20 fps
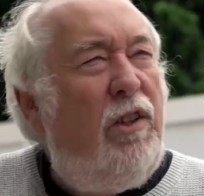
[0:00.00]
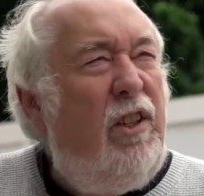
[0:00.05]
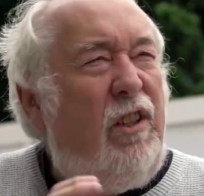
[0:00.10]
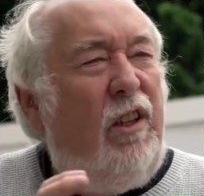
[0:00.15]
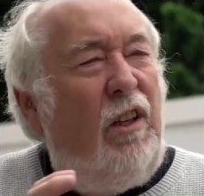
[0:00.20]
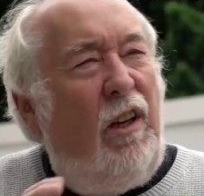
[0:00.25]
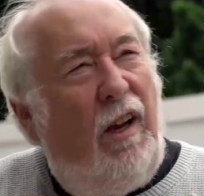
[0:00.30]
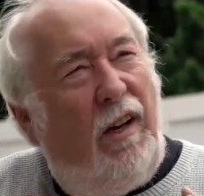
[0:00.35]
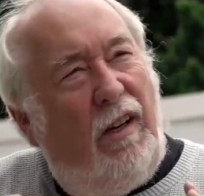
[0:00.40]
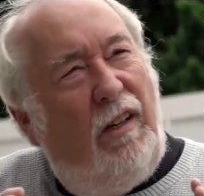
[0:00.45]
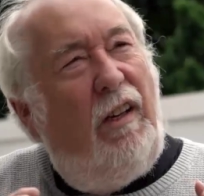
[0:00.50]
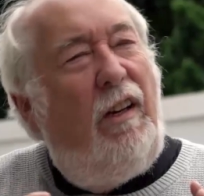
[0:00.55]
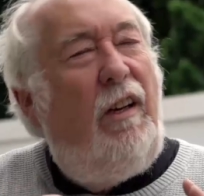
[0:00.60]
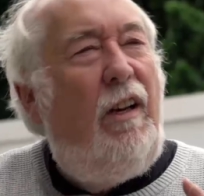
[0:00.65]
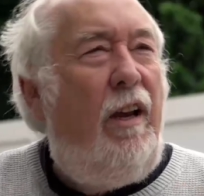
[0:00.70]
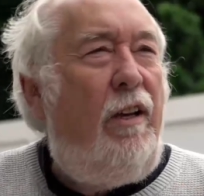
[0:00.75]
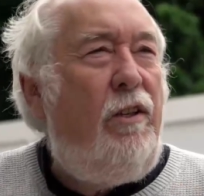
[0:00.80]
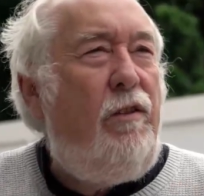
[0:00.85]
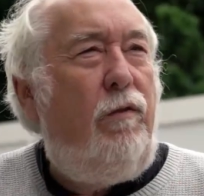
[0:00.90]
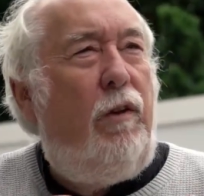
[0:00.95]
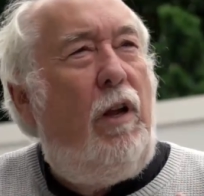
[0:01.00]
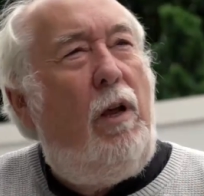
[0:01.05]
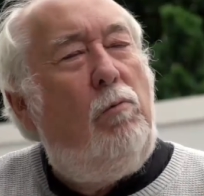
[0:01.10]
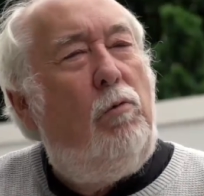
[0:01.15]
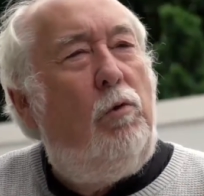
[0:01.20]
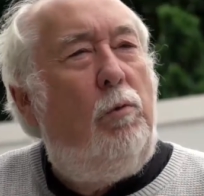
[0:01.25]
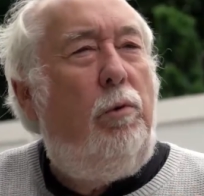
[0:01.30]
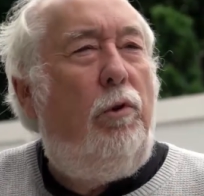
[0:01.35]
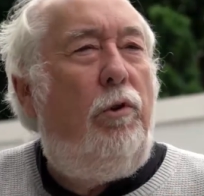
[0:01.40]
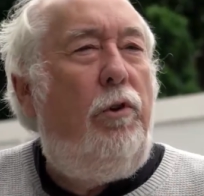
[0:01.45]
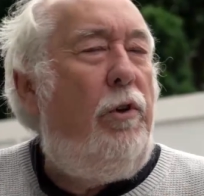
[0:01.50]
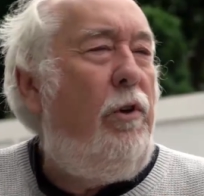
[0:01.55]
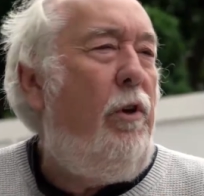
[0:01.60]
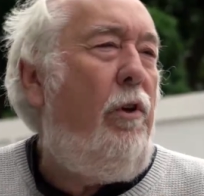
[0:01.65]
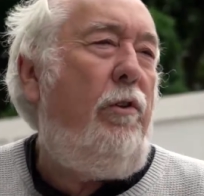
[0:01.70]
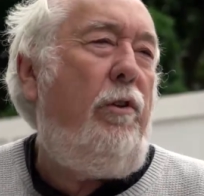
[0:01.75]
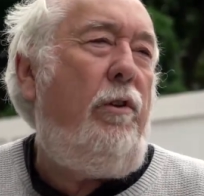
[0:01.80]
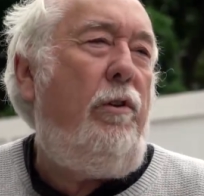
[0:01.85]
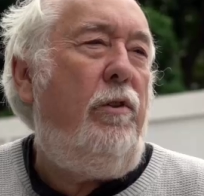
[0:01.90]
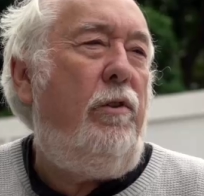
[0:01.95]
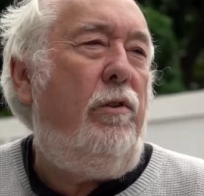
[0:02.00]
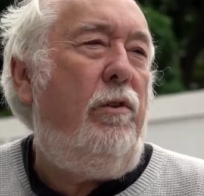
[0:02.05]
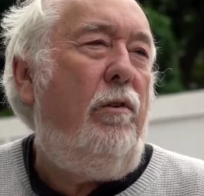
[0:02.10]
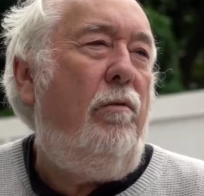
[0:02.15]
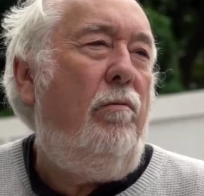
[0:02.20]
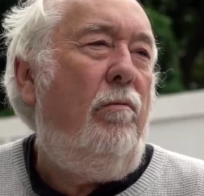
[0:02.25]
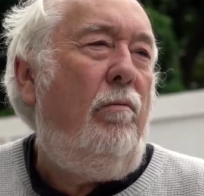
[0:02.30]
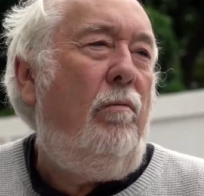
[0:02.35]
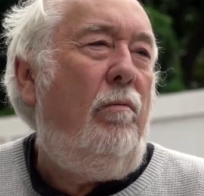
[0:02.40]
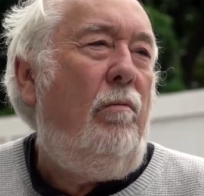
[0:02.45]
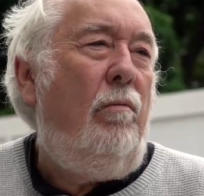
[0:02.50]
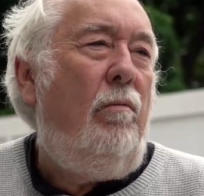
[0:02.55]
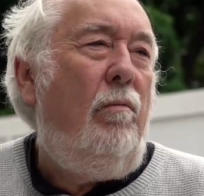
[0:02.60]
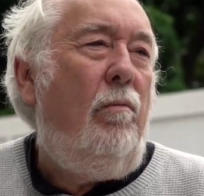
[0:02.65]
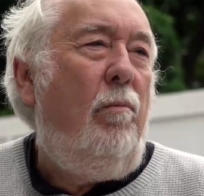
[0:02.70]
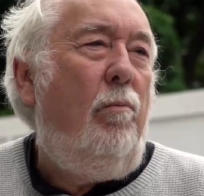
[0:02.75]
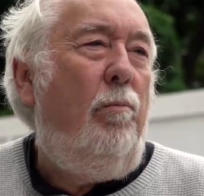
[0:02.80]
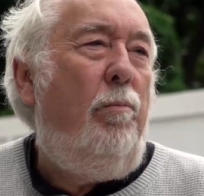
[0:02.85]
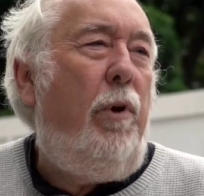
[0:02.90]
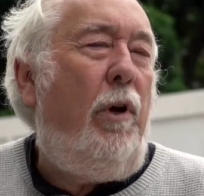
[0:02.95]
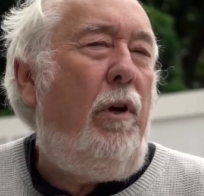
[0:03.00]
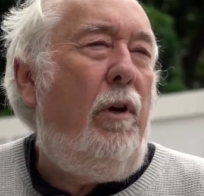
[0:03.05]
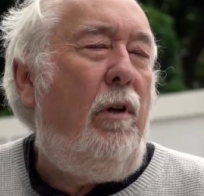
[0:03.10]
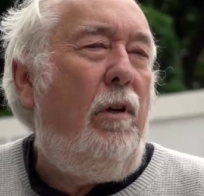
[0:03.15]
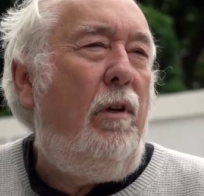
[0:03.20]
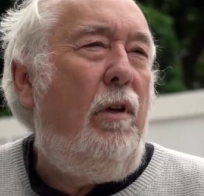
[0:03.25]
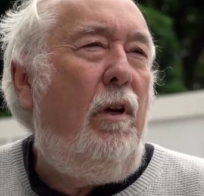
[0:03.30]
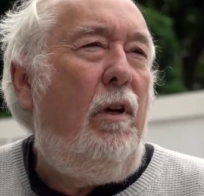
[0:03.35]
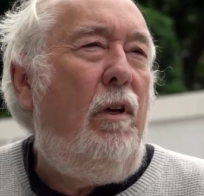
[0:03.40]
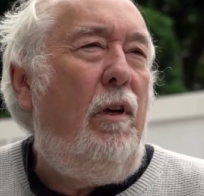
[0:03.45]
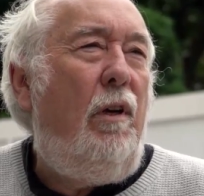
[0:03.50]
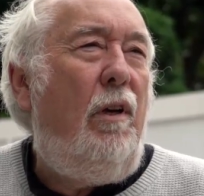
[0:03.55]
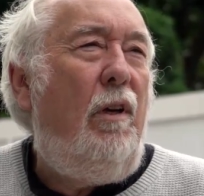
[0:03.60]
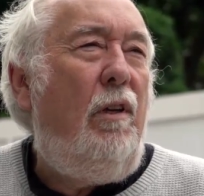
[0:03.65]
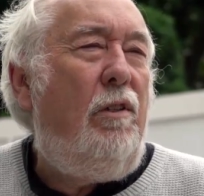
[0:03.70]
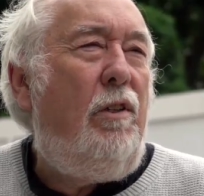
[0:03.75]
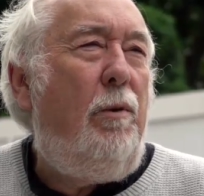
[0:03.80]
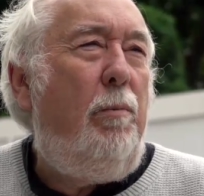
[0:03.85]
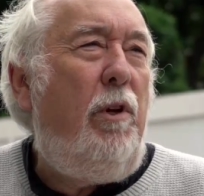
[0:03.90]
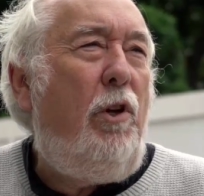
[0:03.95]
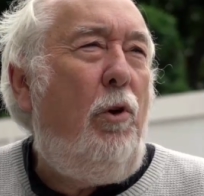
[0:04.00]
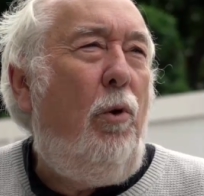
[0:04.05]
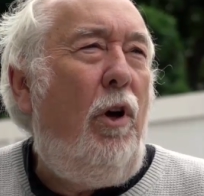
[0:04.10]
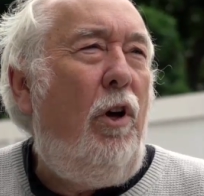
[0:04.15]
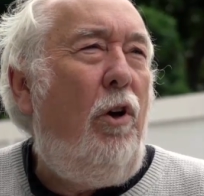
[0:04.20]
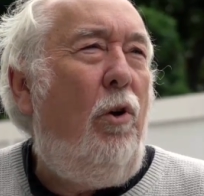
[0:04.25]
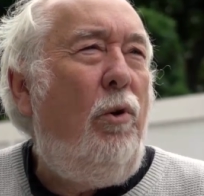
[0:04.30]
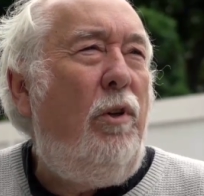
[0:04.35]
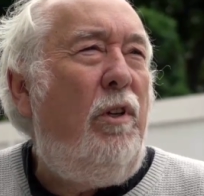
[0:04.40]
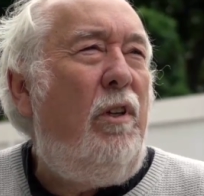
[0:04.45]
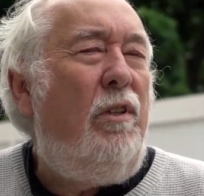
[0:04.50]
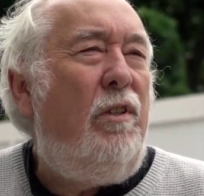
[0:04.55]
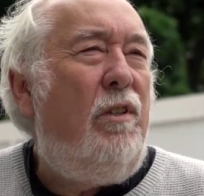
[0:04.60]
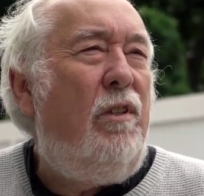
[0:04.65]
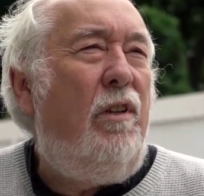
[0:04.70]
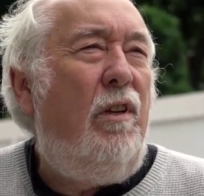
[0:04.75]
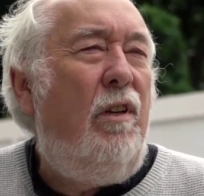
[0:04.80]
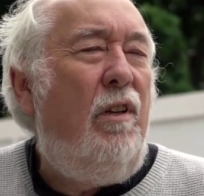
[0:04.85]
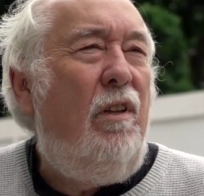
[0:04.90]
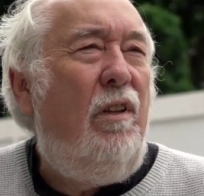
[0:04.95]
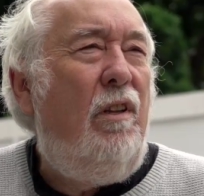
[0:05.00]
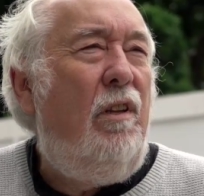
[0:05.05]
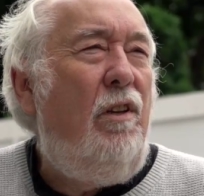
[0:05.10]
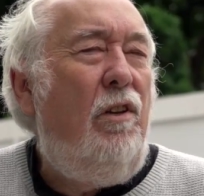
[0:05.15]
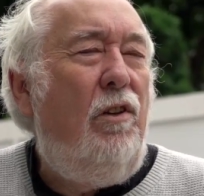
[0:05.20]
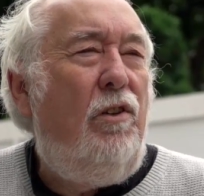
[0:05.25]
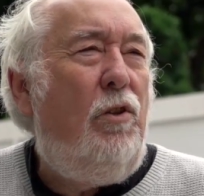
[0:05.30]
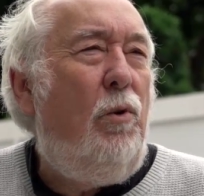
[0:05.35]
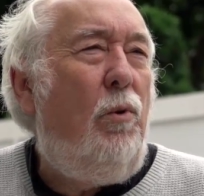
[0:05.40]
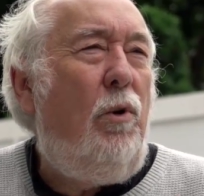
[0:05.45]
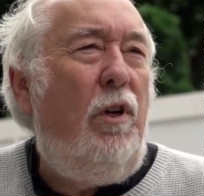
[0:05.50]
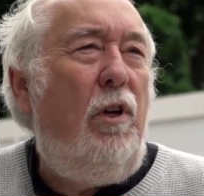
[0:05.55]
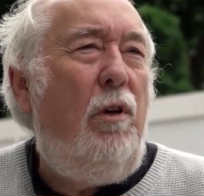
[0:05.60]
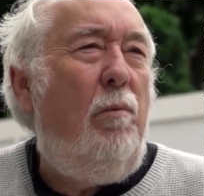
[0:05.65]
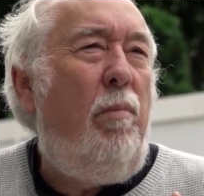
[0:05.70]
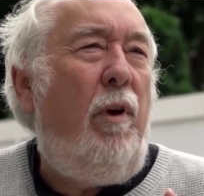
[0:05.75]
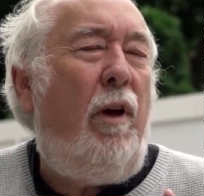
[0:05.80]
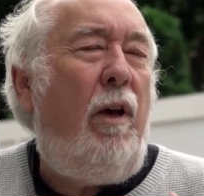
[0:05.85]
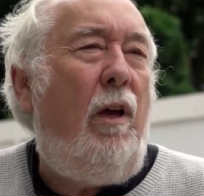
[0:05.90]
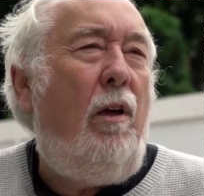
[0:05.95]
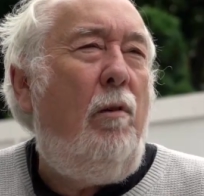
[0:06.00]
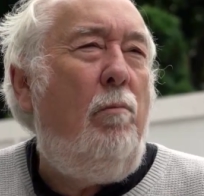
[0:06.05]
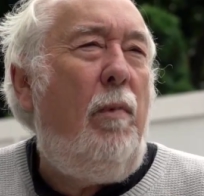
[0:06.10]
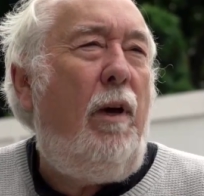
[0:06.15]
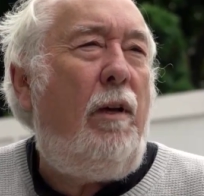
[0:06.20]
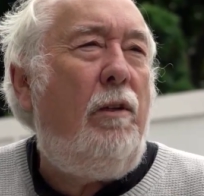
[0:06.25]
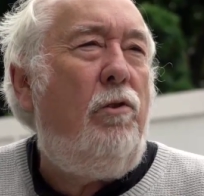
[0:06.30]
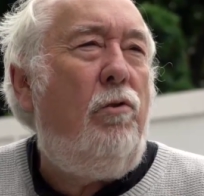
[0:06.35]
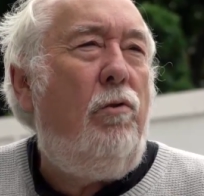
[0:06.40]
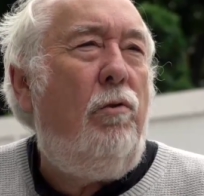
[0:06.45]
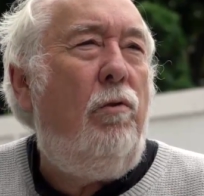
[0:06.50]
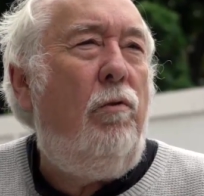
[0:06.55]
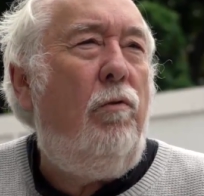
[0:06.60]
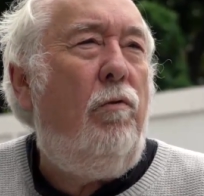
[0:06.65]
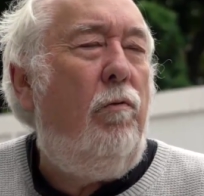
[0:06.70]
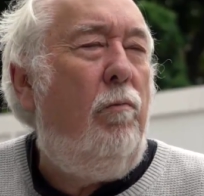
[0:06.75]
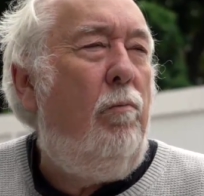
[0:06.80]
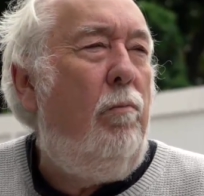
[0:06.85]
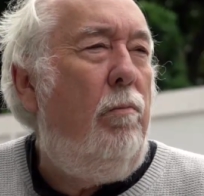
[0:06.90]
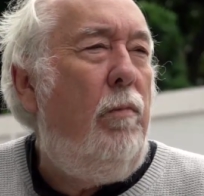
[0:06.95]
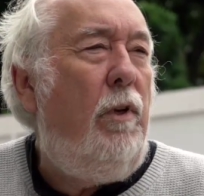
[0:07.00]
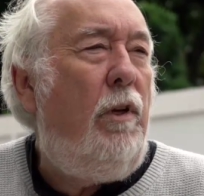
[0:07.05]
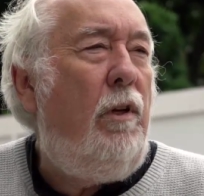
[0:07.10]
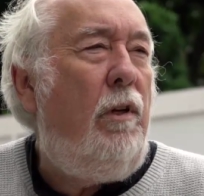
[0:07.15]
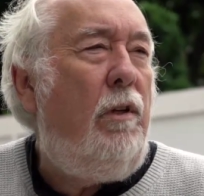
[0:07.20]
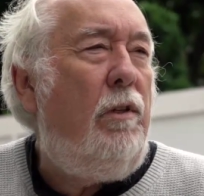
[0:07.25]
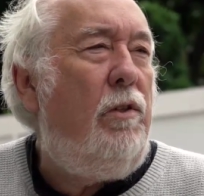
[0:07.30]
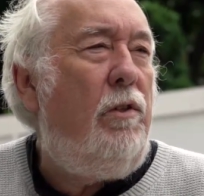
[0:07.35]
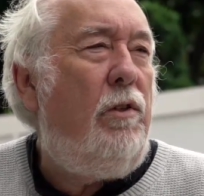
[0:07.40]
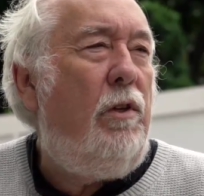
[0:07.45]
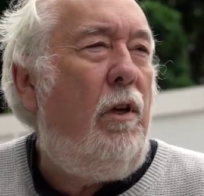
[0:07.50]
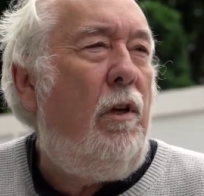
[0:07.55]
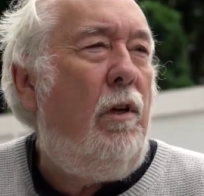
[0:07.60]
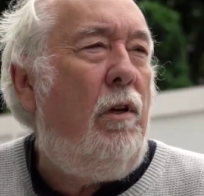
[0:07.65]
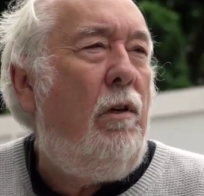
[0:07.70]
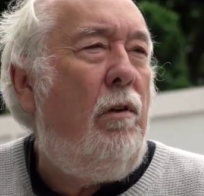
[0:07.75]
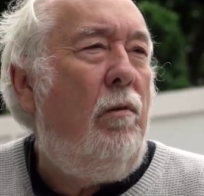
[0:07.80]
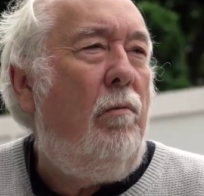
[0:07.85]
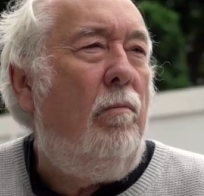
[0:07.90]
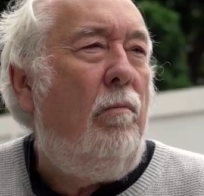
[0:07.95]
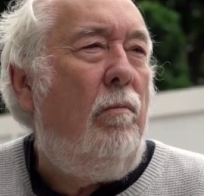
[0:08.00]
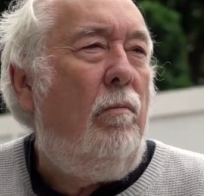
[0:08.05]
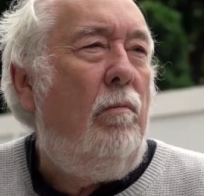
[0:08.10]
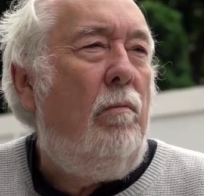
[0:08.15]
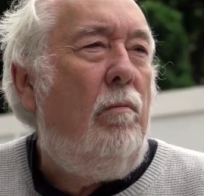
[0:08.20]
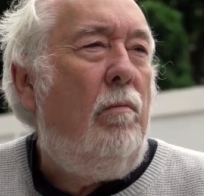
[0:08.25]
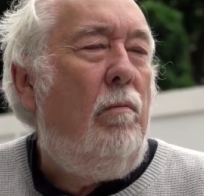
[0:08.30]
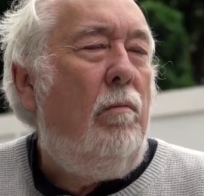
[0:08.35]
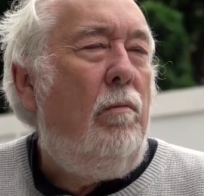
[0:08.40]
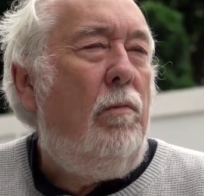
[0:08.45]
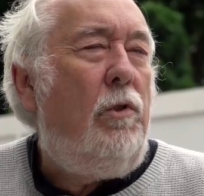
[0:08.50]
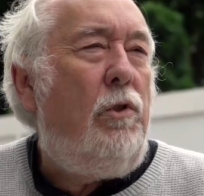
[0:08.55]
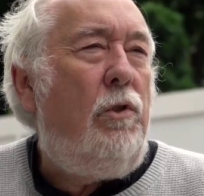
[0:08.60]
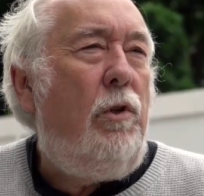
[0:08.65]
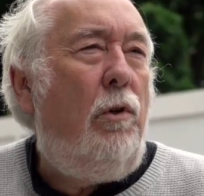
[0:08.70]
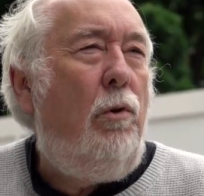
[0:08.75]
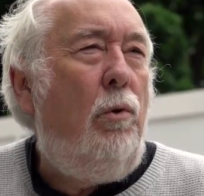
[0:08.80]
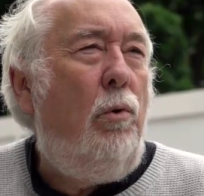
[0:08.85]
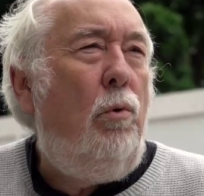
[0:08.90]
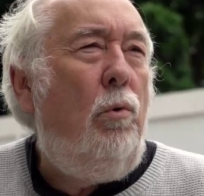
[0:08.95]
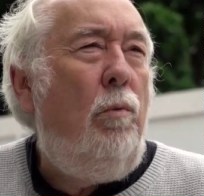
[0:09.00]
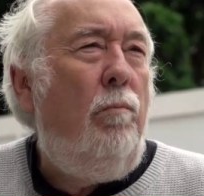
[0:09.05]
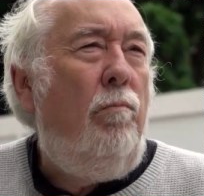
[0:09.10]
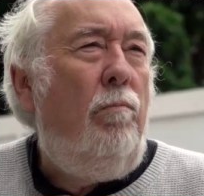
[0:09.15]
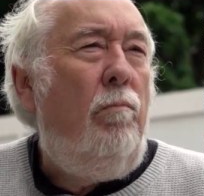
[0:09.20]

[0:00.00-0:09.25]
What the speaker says: slightly less flammable than others, but to be quite honest, you're talking about a matter of minutes here. So